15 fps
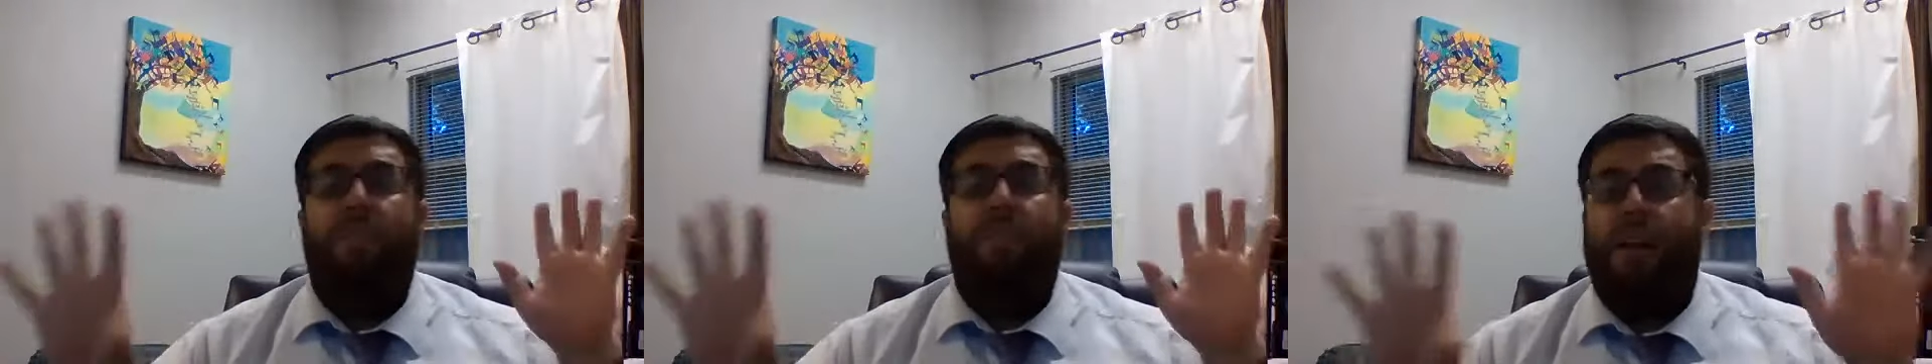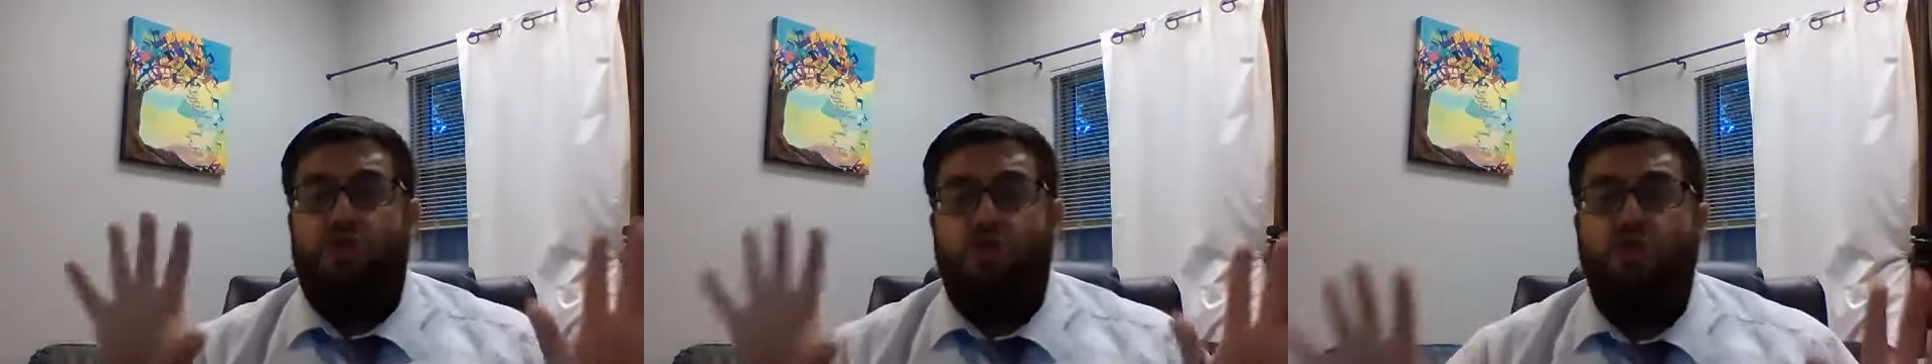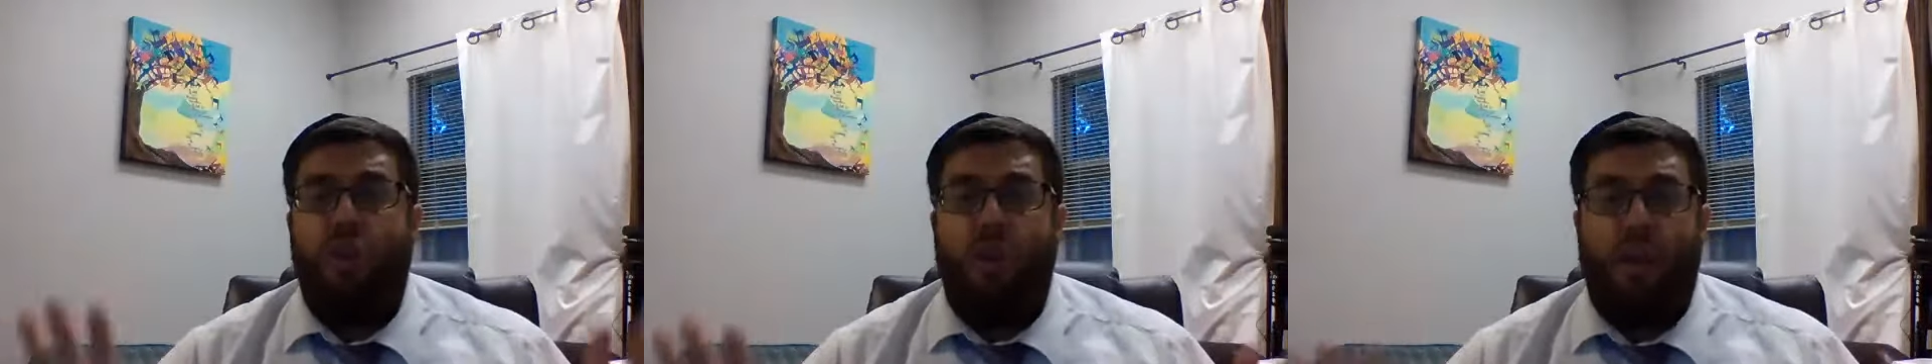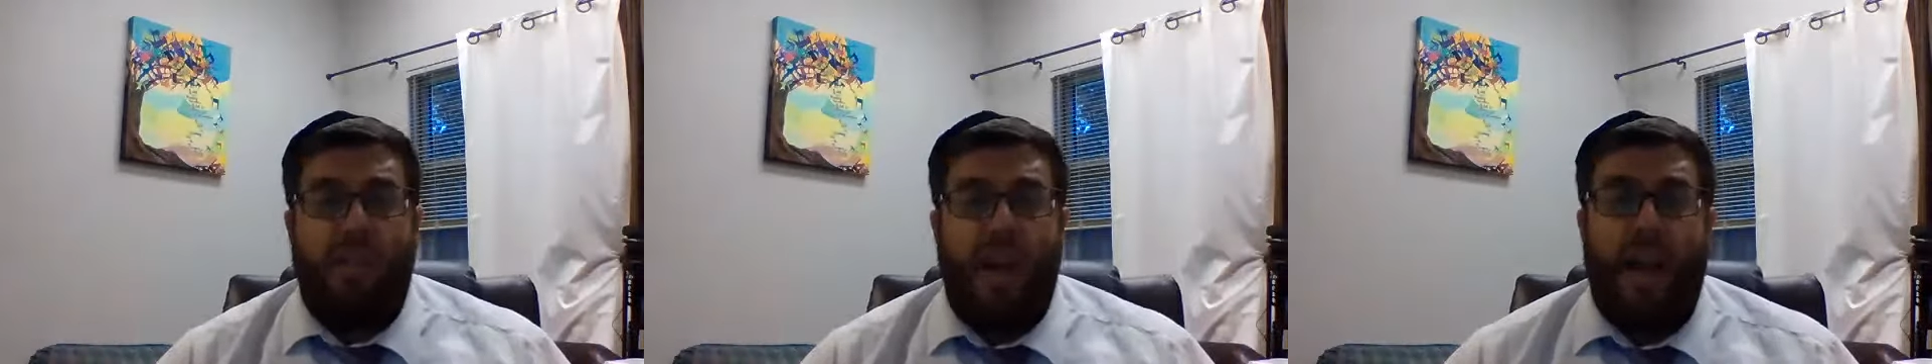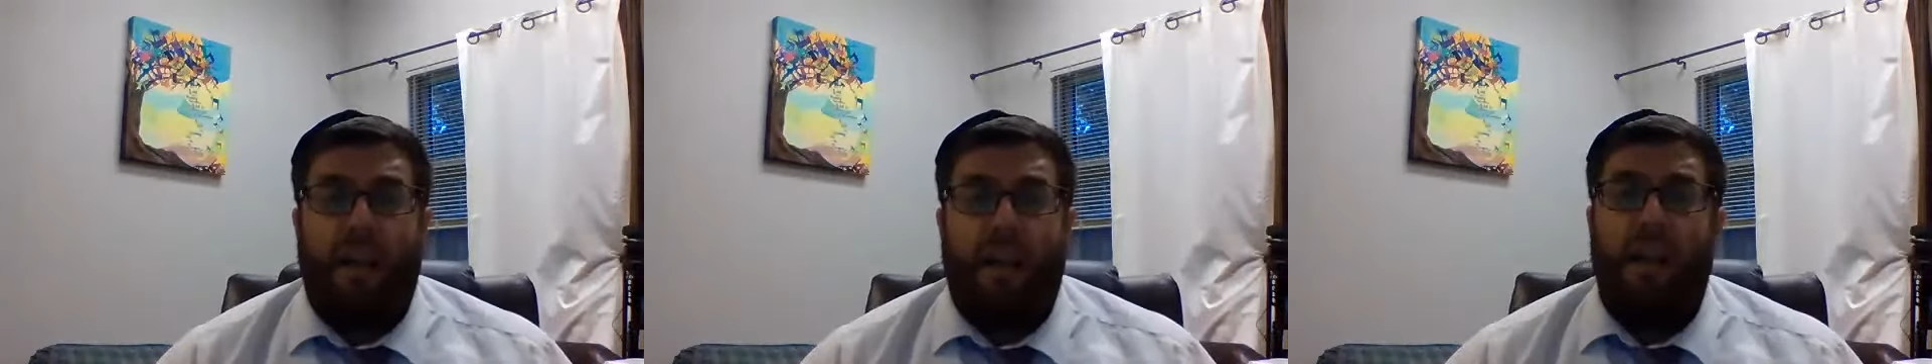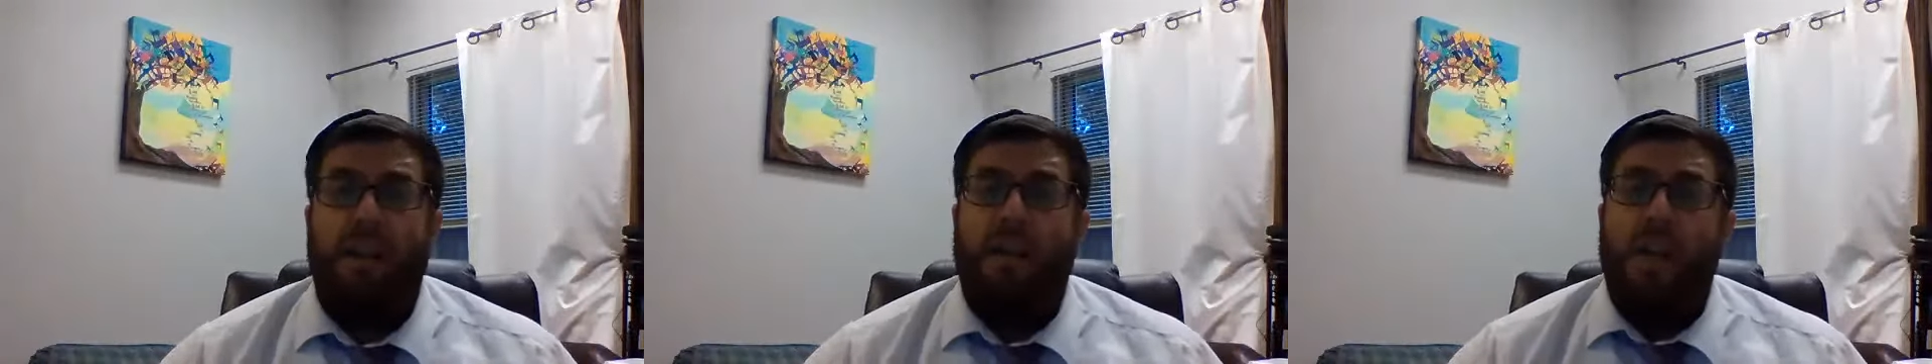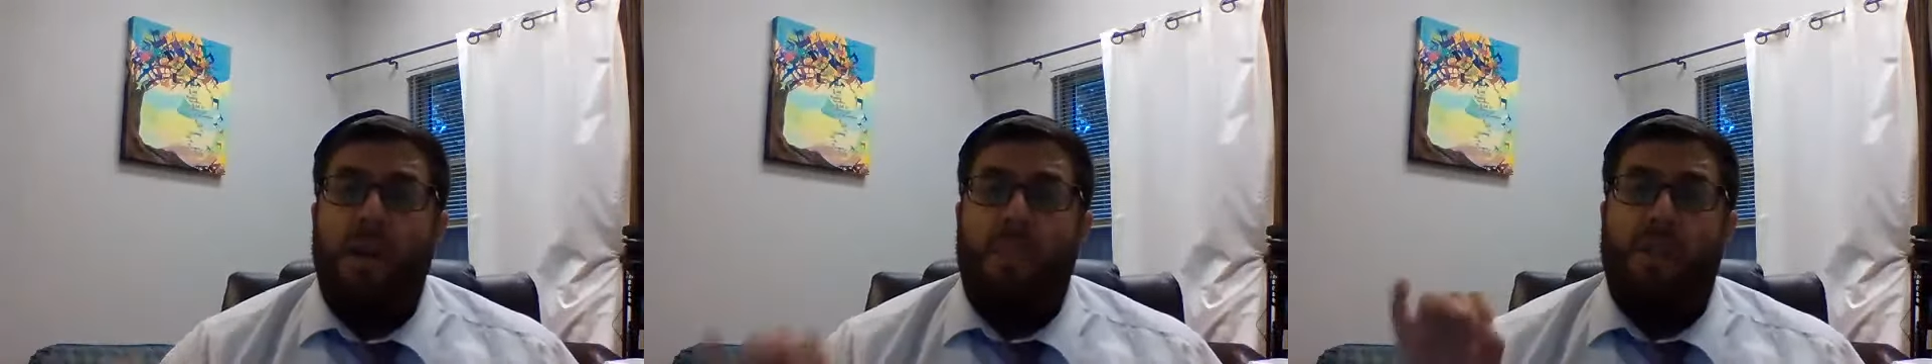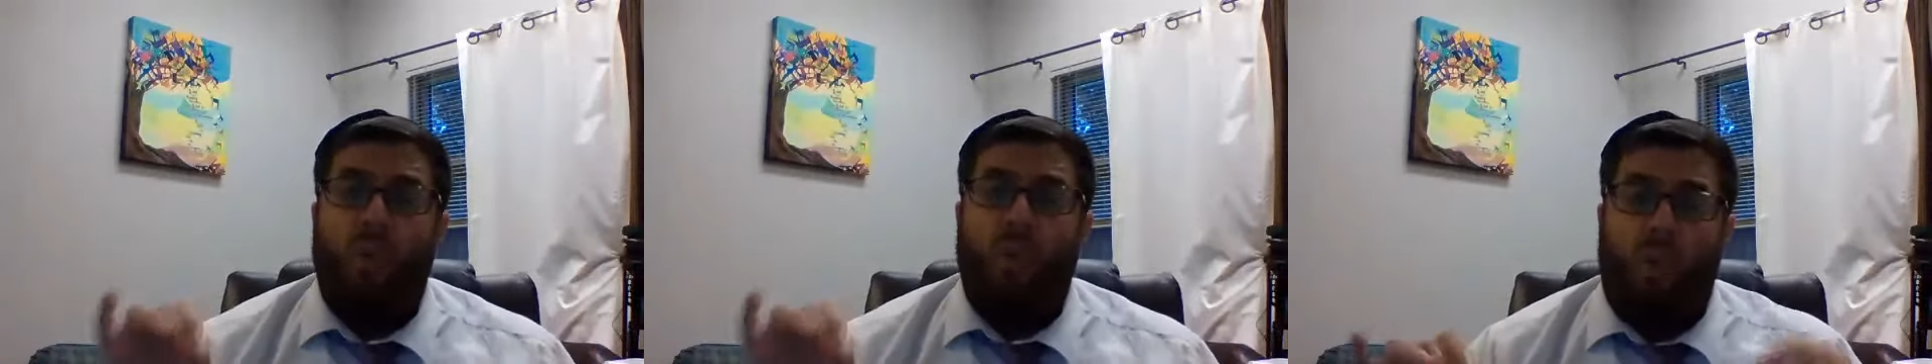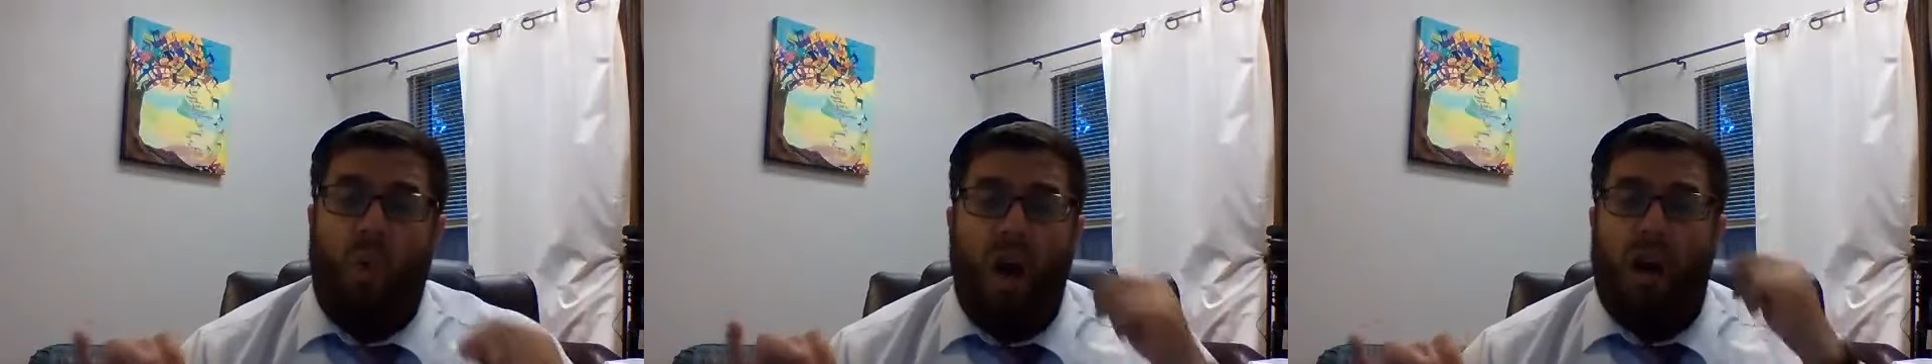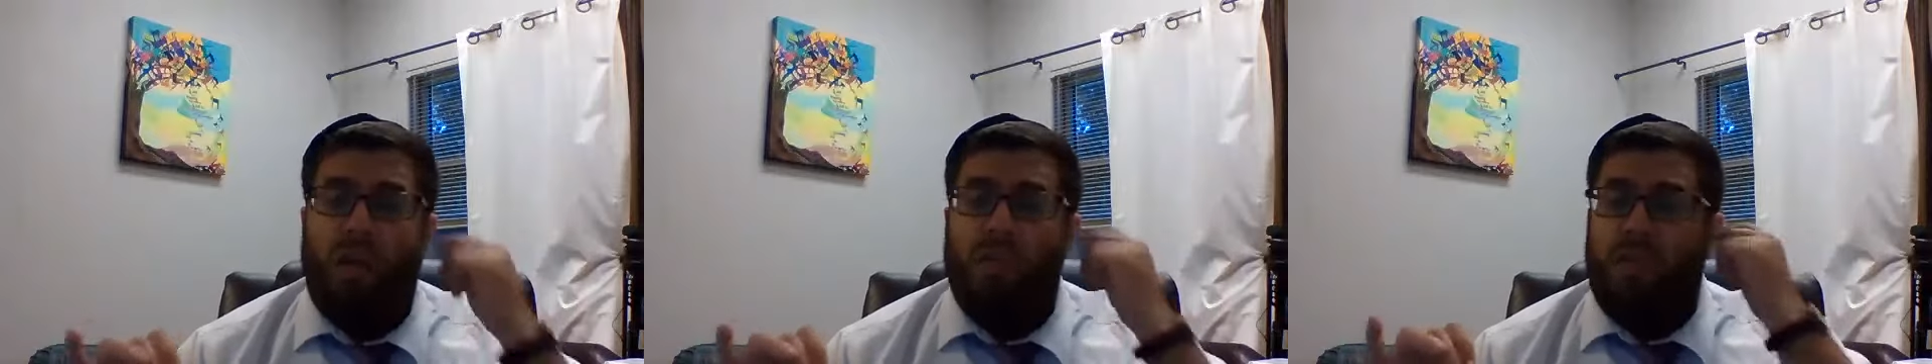not sure exactly, but the
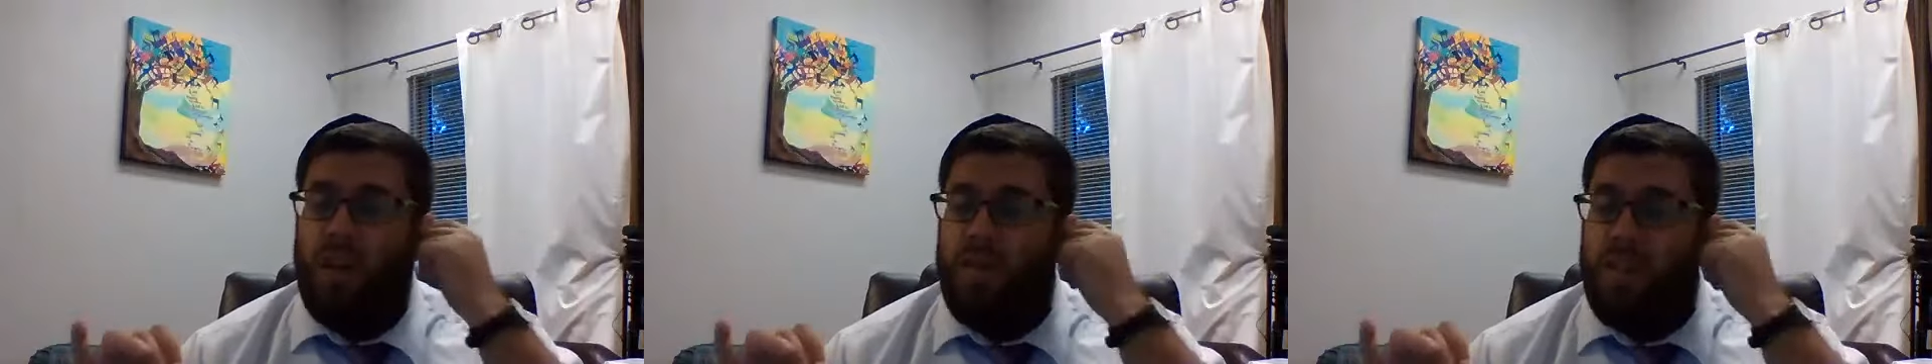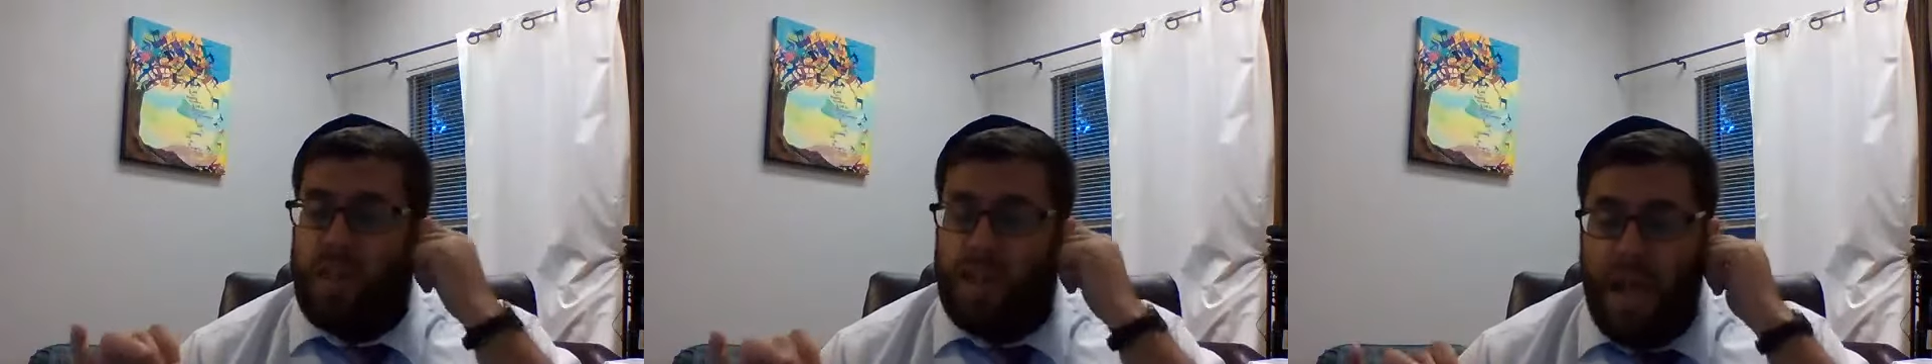walls of the